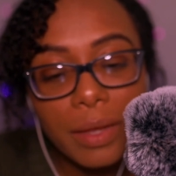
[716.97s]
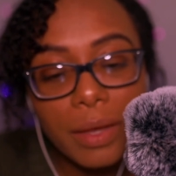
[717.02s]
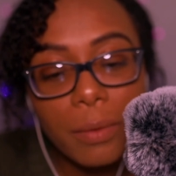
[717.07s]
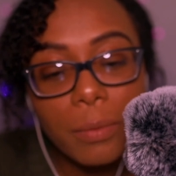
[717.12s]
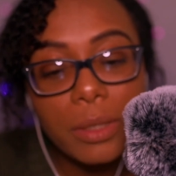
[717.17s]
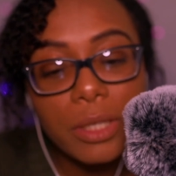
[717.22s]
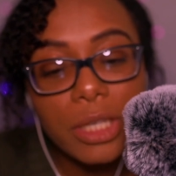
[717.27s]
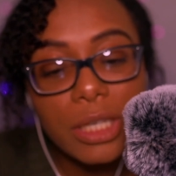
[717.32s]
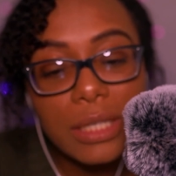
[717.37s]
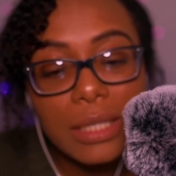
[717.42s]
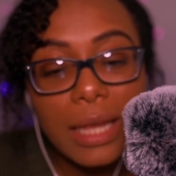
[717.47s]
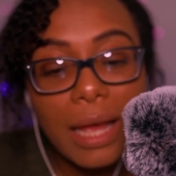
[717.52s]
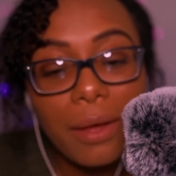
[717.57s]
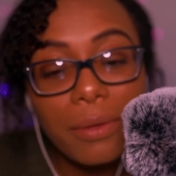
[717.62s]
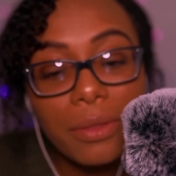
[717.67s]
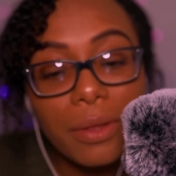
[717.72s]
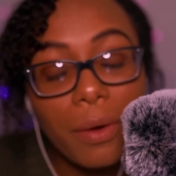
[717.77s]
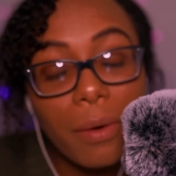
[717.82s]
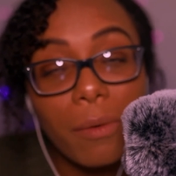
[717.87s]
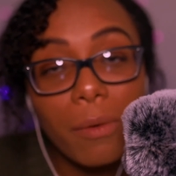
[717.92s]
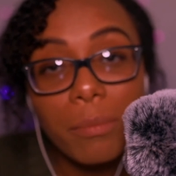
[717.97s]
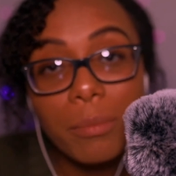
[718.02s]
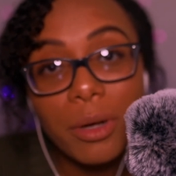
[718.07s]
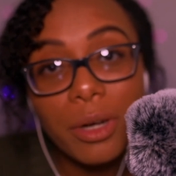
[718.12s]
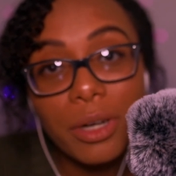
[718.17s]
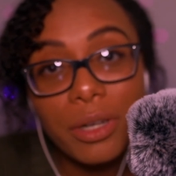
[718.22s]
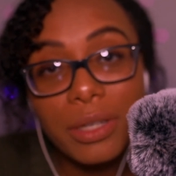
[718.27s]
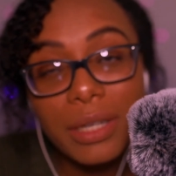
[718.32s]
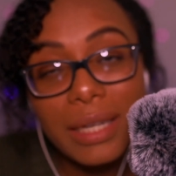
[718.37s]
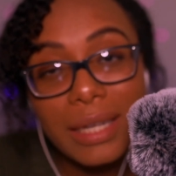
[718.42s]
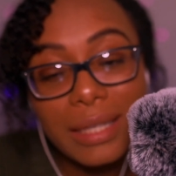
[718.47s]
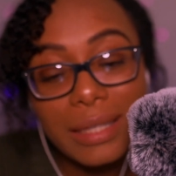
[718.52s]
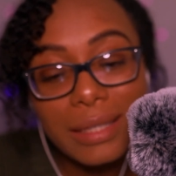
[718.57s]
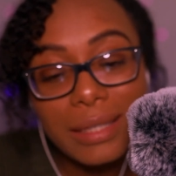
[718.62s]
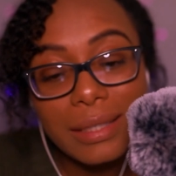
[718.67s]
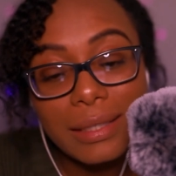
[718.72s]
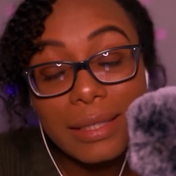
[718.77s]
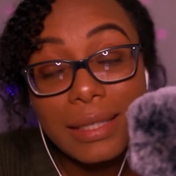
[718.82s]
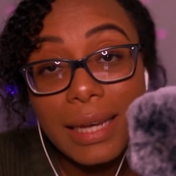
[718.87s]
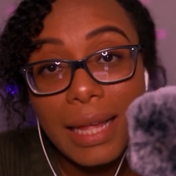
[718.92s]
which is how the home earned
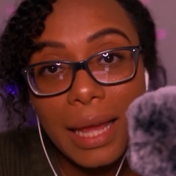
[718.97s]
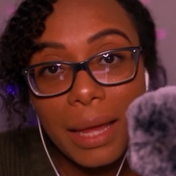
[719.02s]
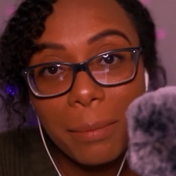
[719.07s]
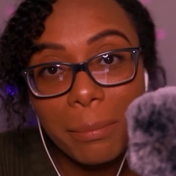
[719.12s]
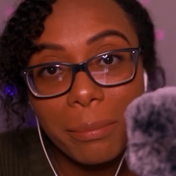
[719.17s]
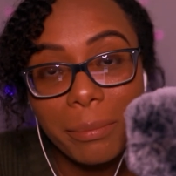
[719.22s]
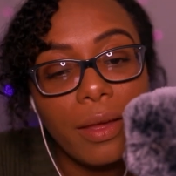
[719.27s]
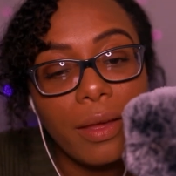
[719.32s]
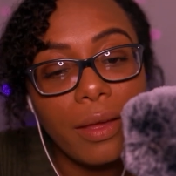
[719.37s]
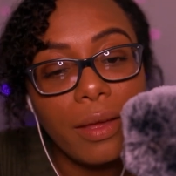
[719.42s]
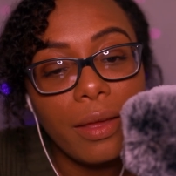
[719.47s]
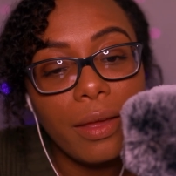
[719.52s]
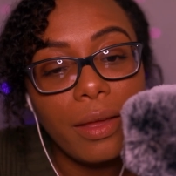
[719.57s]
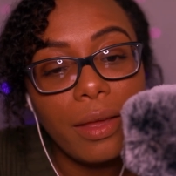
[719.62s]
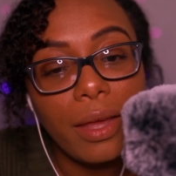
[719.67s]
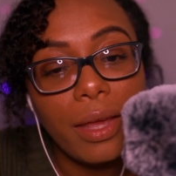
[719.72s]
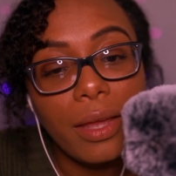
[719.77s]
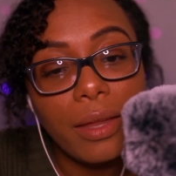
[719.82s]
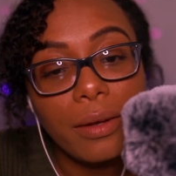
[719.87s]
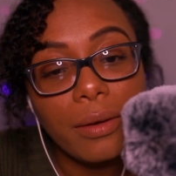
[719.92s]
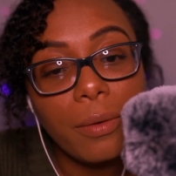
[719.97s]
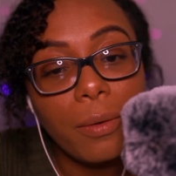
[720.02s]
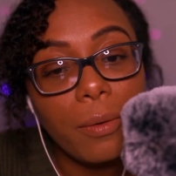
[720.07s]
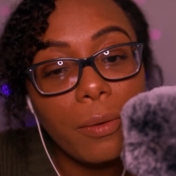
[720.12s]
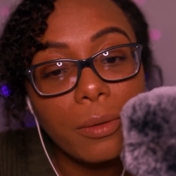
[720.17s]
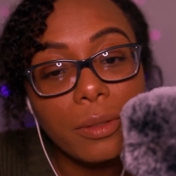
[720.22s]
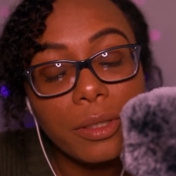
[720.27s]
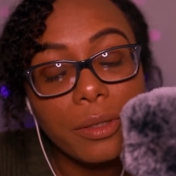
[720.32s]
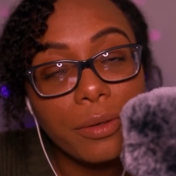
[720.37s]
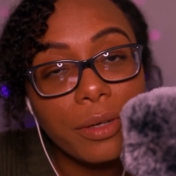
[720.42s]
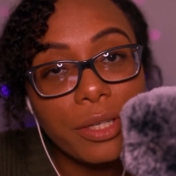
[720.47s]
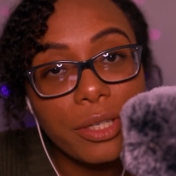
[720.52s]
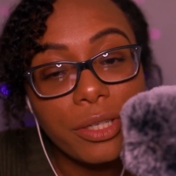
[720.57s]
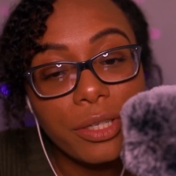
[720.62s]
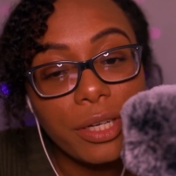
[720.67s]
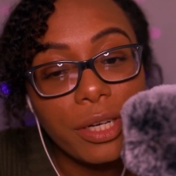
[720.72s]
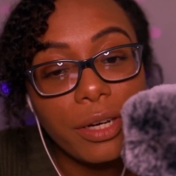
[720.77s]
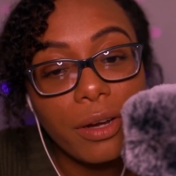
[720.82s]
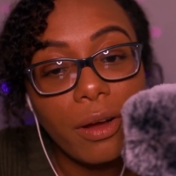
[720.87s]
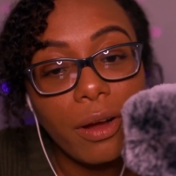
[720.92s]
its name. In old
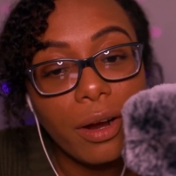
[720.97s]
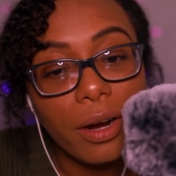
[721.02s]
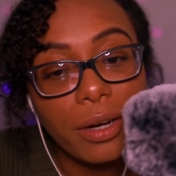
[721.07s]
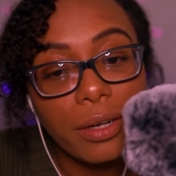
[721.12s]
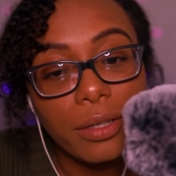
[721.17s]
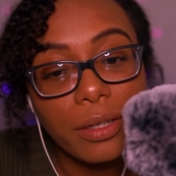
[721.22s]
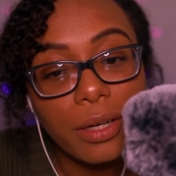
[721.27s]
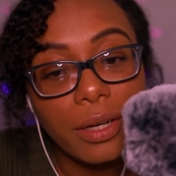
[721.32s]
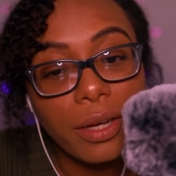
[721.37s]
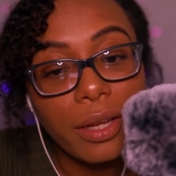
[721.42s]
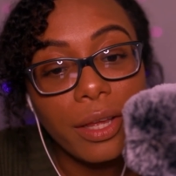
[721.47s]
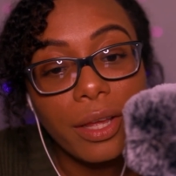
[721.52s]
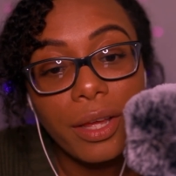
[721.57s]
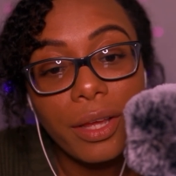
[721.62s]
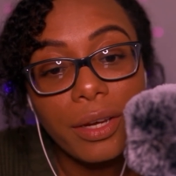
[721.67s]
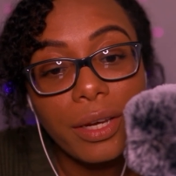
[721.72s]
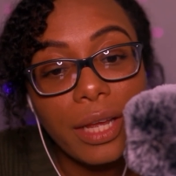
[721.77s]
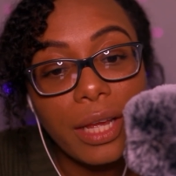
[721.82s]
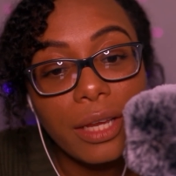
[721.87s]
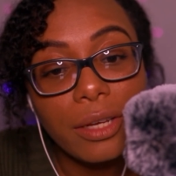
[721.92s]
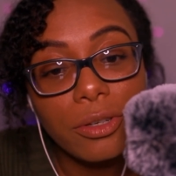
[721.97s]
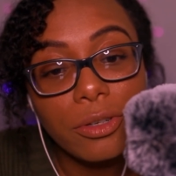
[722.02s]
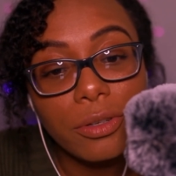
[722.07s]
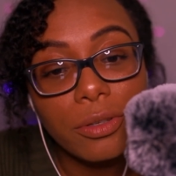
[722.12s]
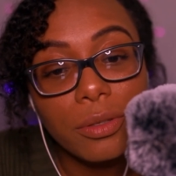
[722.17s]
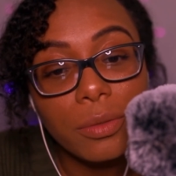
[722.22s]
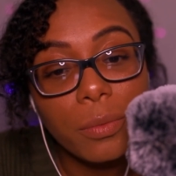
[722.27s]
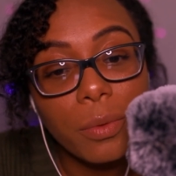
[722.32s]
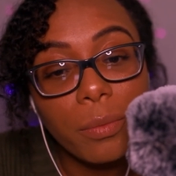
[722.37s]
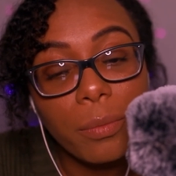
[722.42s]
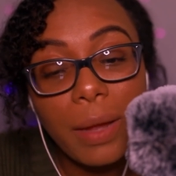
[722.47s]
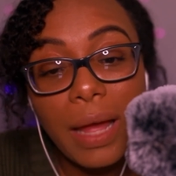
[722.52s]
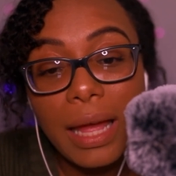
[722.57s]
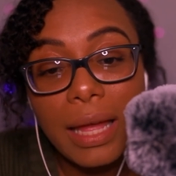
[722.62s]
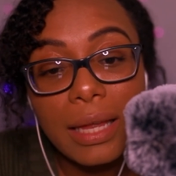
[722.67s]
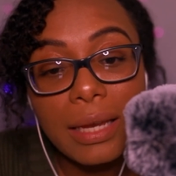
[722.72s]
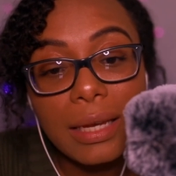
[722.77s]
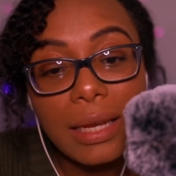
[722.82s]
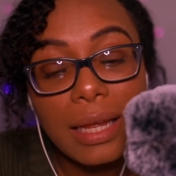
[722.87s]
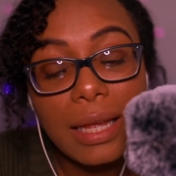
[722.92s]
Christian art, good angels were
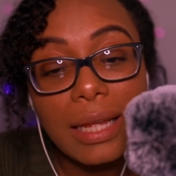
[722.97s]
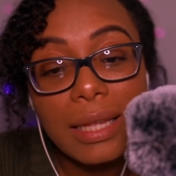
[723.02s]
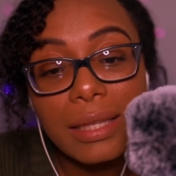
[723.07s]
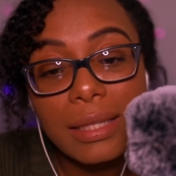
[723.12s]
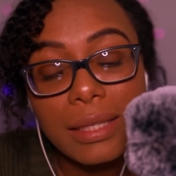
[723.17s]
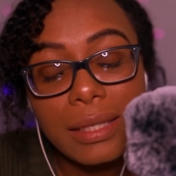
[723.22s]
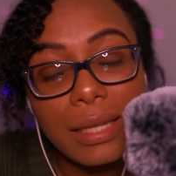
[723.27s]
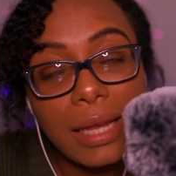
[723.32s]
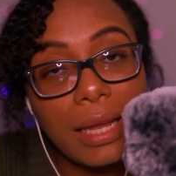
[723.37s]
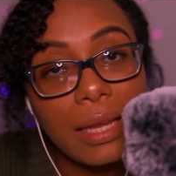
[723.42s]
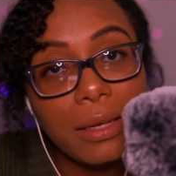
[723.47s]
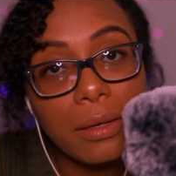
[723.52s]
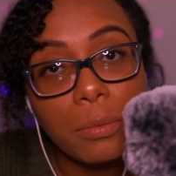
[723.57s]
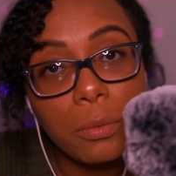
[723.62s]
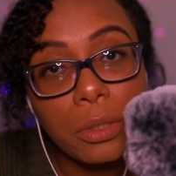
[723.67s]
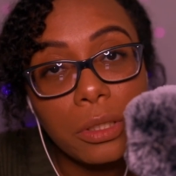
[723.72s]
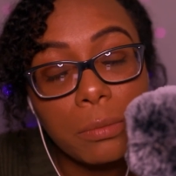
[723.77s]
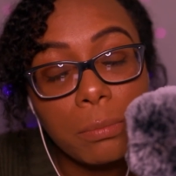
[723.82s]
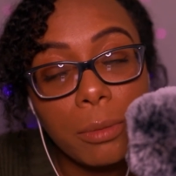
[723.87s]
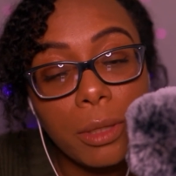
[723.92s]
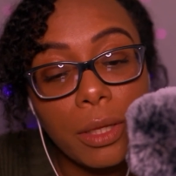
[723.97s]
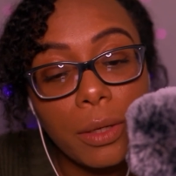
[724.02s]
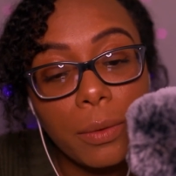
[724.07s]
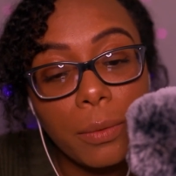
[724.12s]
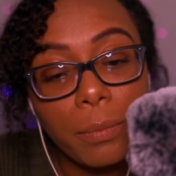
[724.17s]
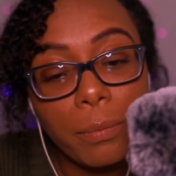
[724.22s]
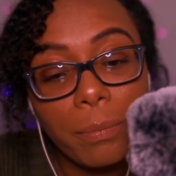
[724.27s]
red and Satan was blue.